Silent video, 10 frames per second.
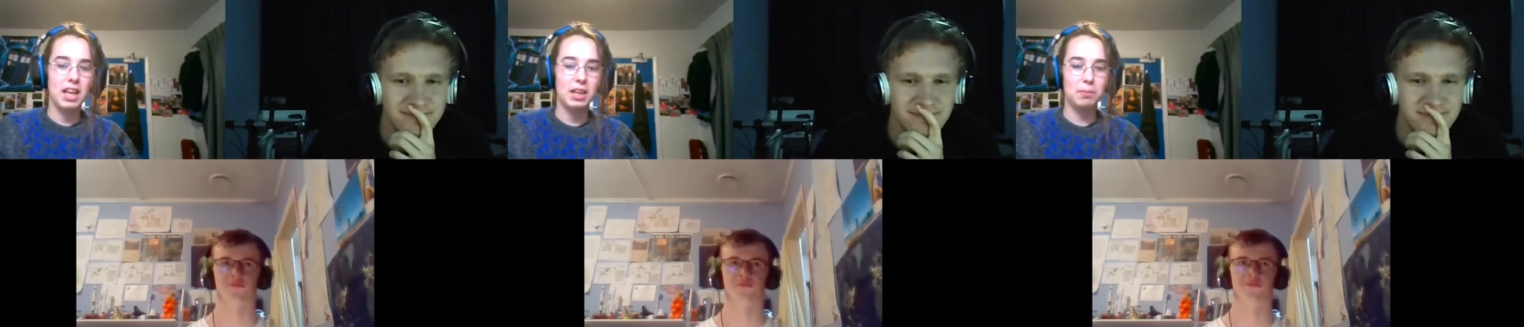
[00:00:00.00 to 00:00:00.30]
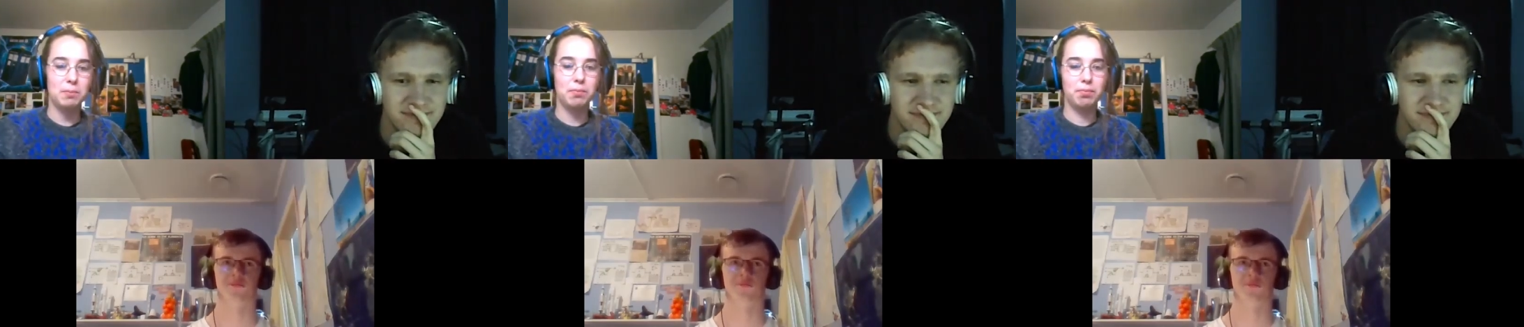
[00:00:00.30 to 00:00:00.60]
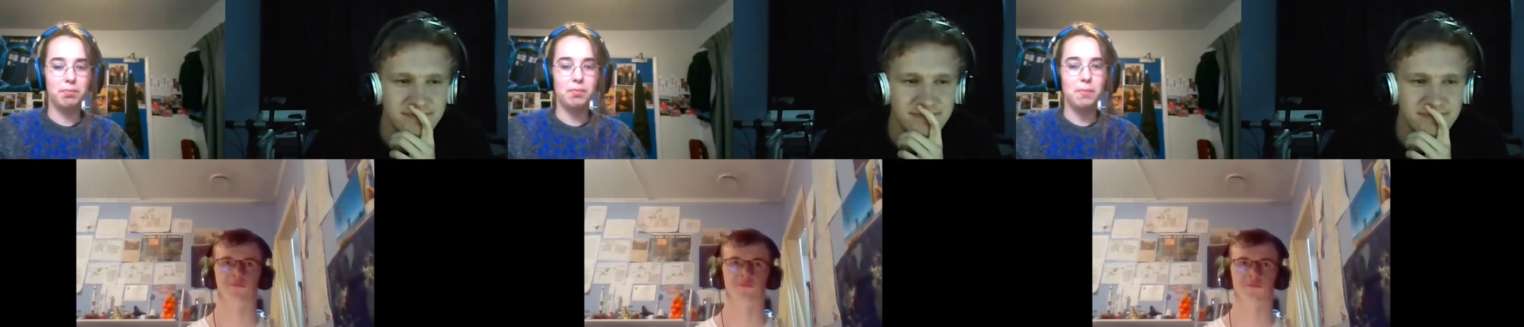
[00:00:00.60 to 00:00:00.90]
Speaker 1: like
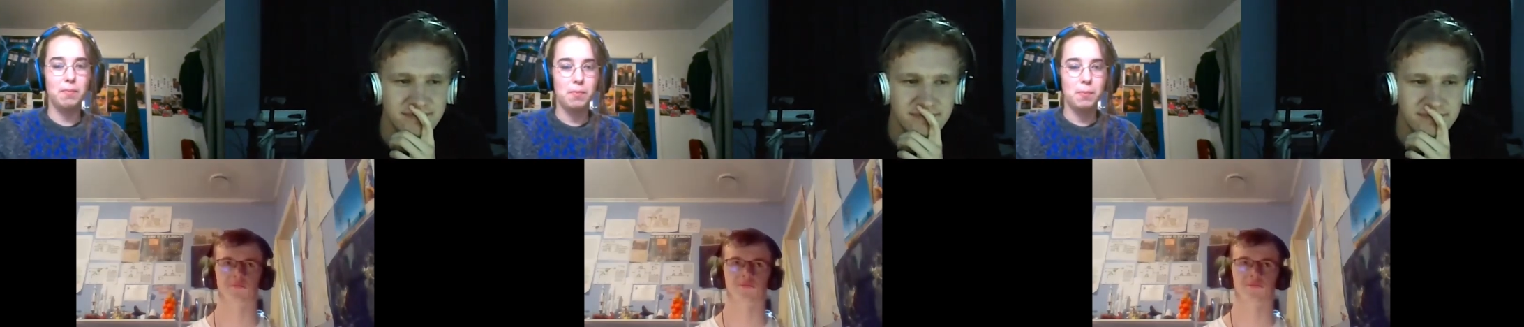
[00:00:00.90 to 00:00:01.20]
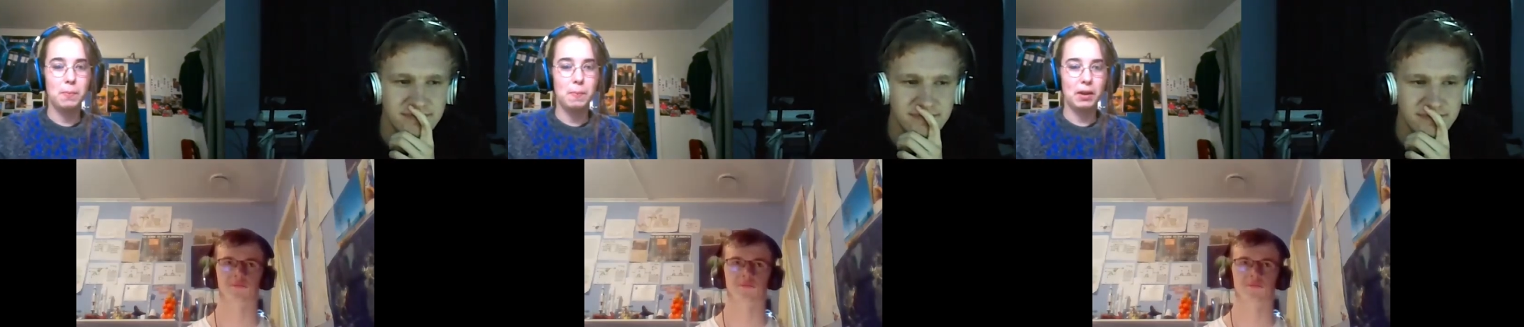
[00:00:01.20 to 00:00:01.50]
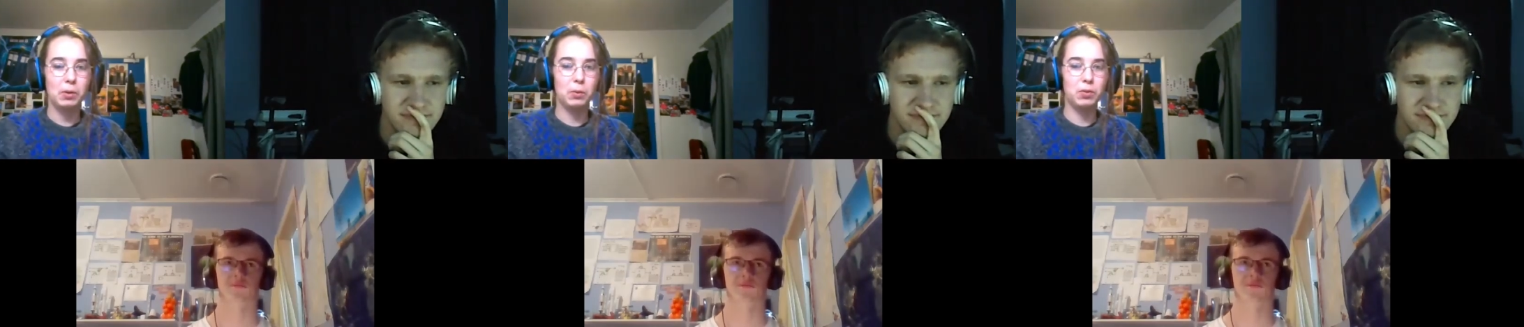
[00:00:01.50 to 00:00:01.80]

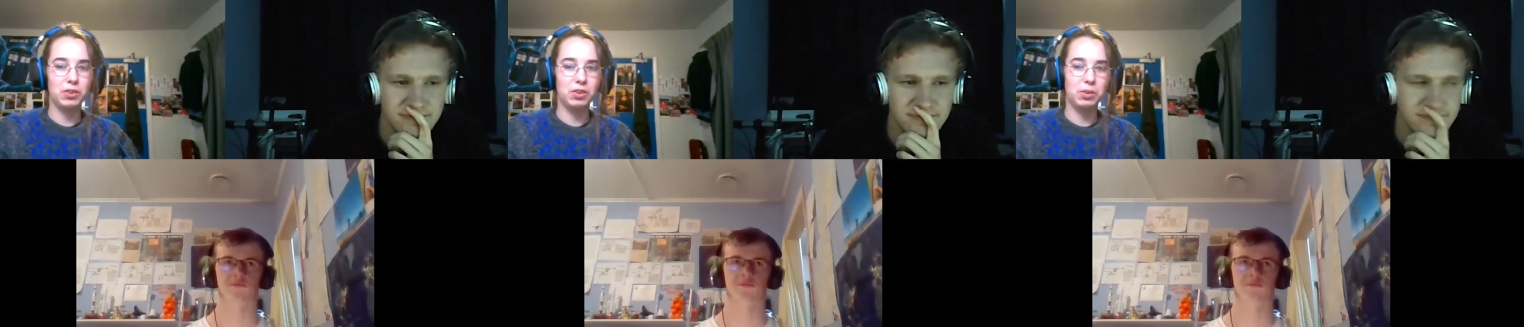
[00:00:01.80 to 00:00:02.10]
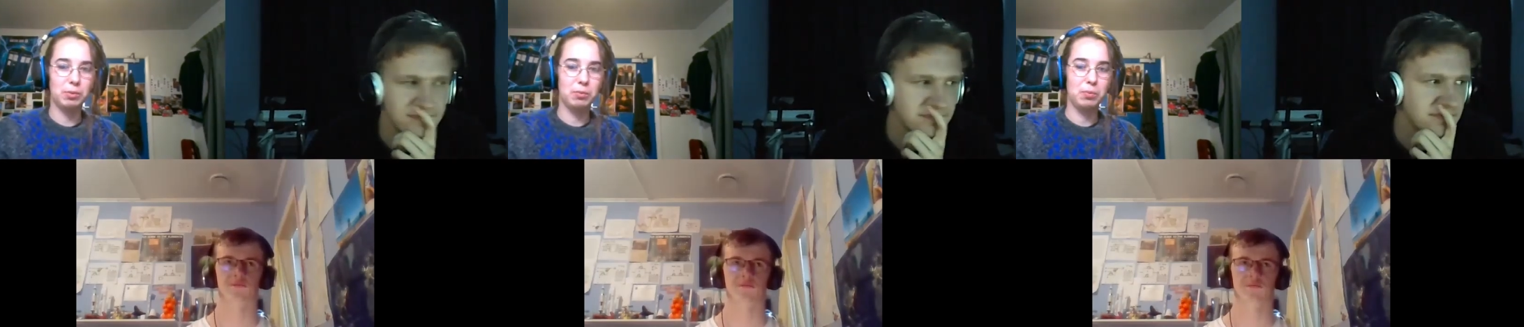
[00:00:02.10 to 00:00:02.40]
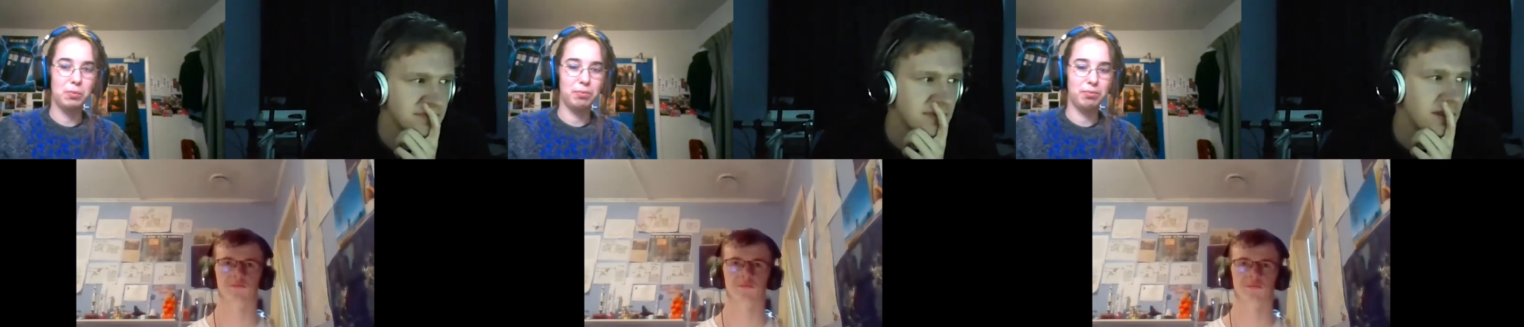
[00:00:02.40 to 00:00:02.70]
pickles?
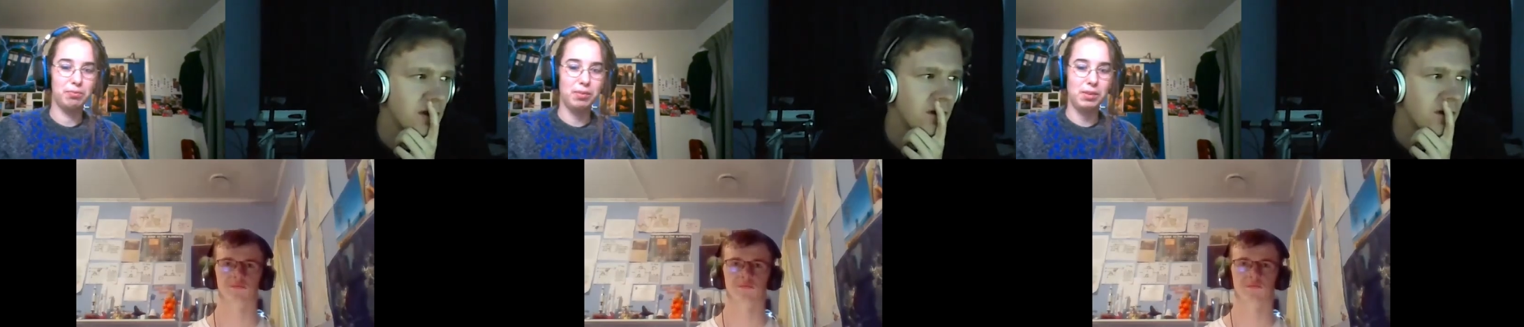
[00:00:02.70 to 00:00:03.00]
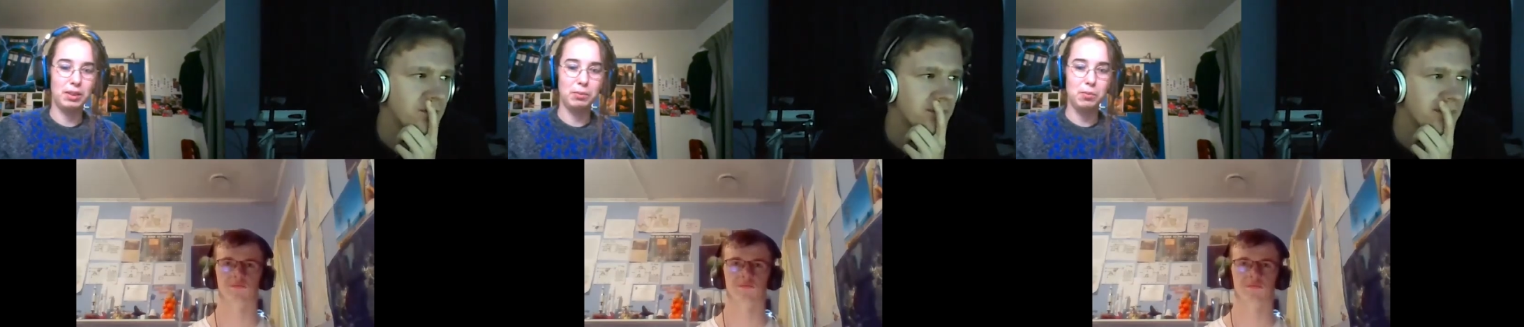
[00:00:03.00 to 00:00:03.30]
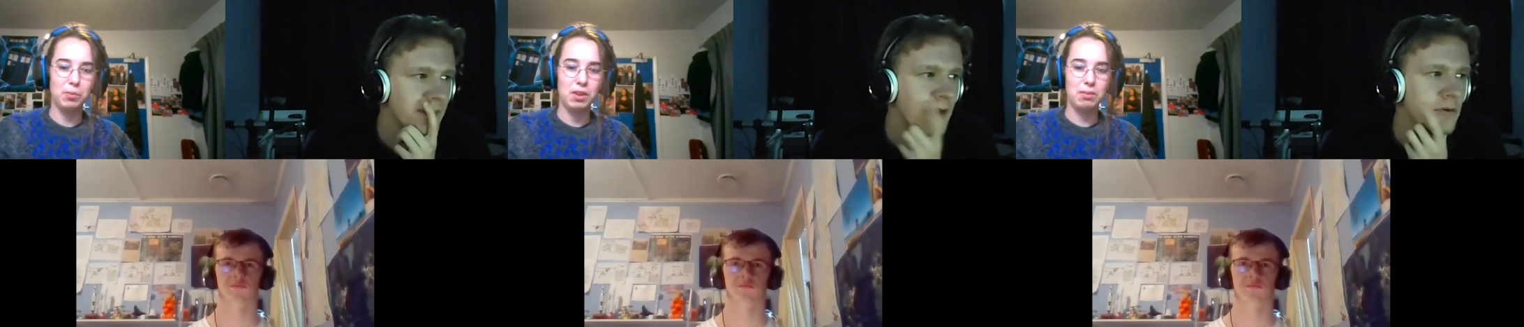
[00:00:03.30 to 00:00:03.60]
Speaker 2: No,
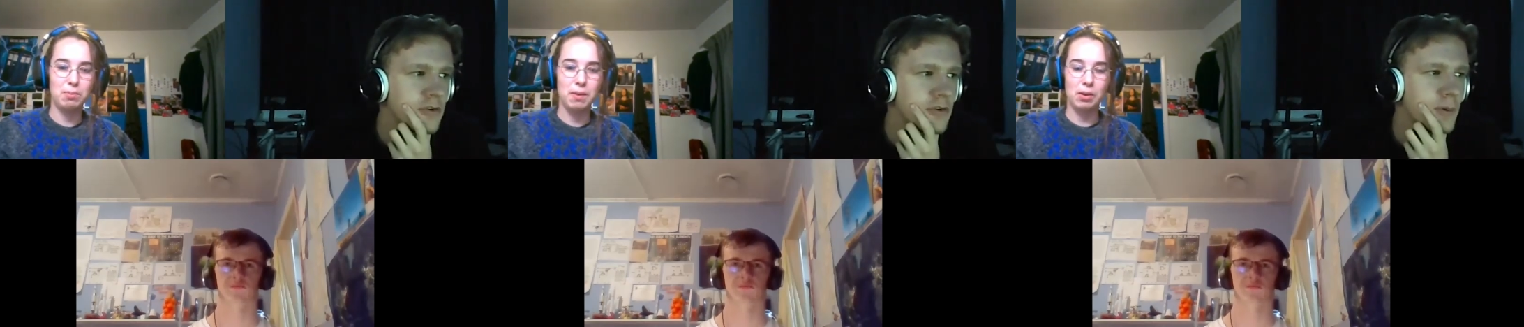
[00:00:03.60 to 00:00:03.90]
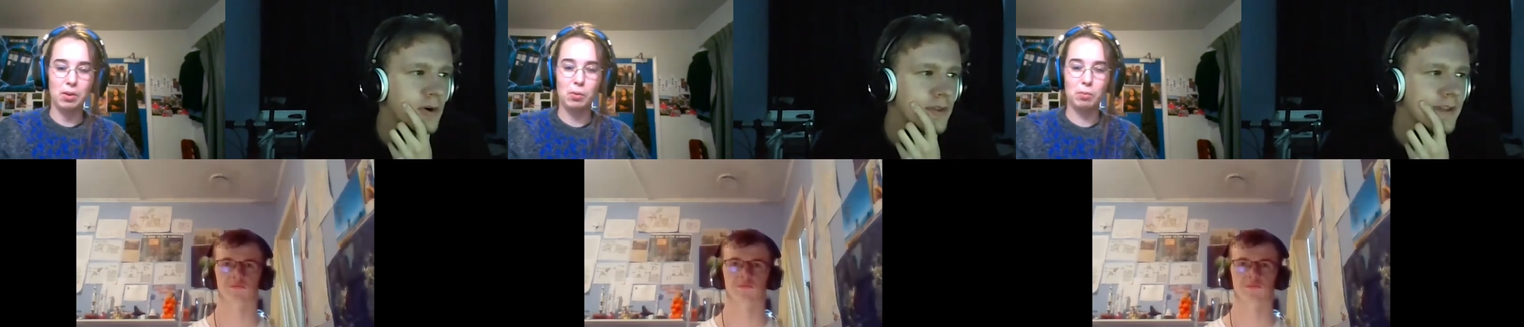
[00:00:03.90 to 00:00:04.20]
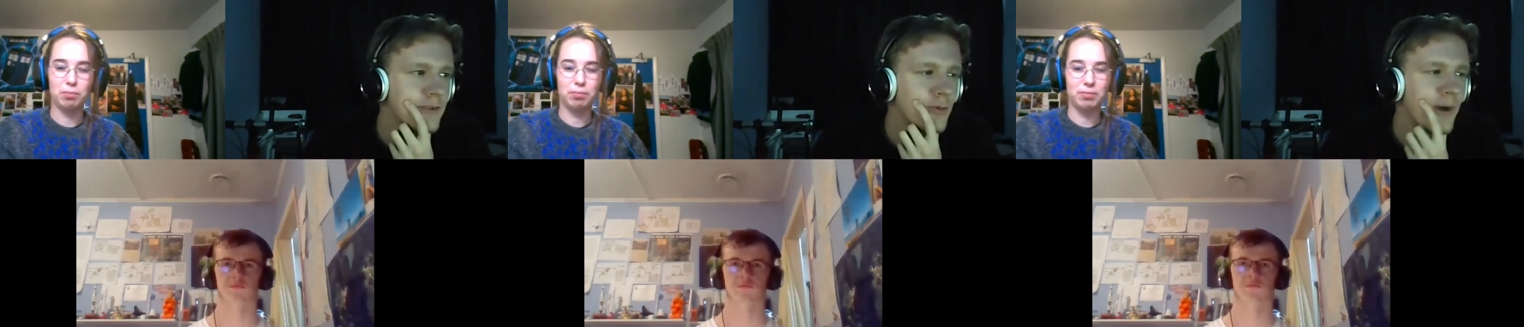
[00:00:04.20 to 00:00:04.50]
like, I was
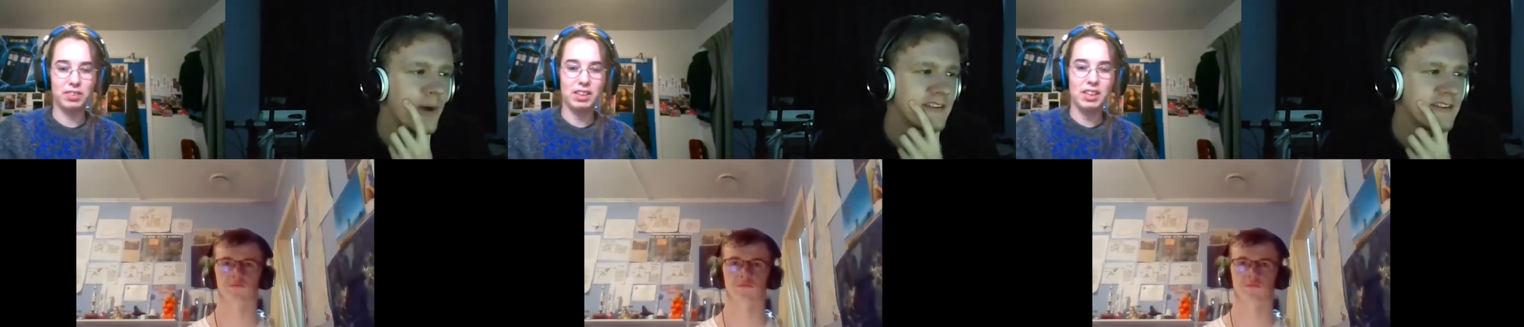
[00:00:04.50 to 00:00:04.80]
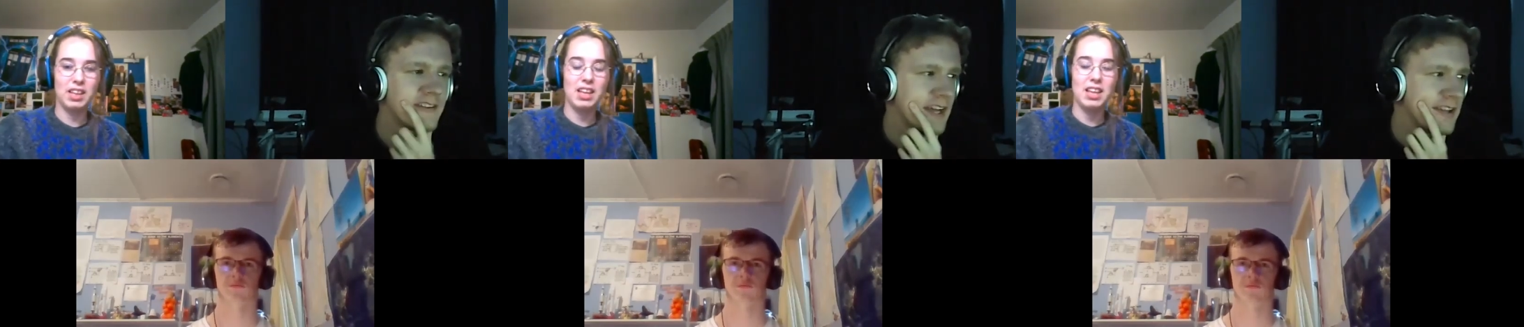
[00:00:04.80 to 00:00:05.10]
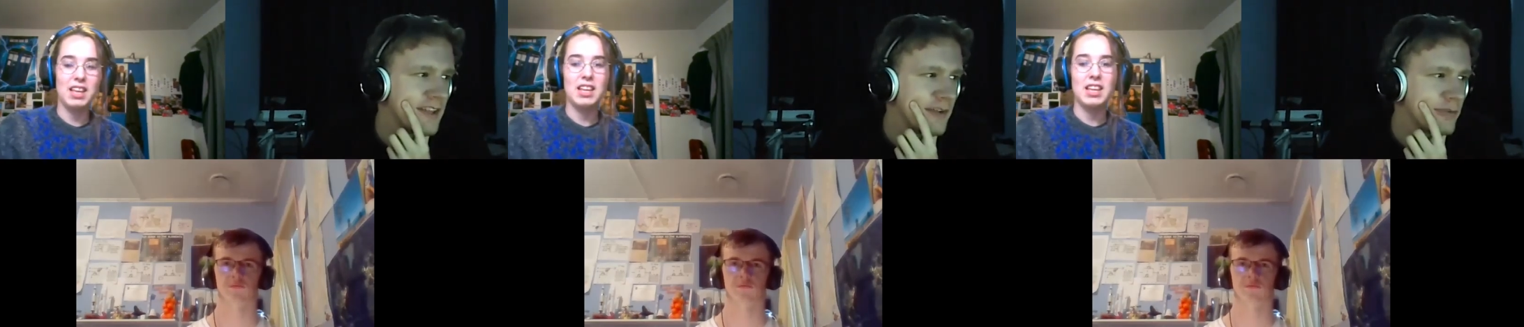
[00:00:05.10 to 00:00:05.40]
reportedly twice the
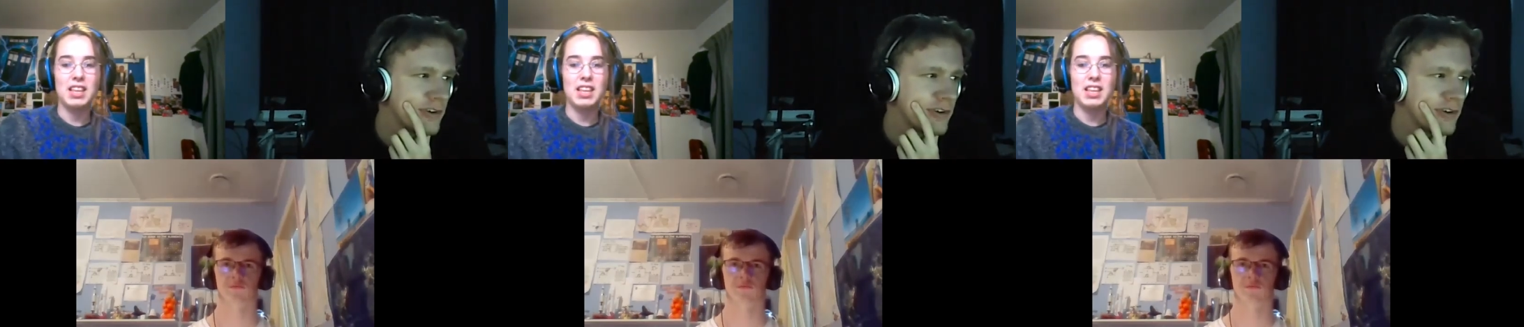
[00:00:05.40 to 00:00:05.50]
size of the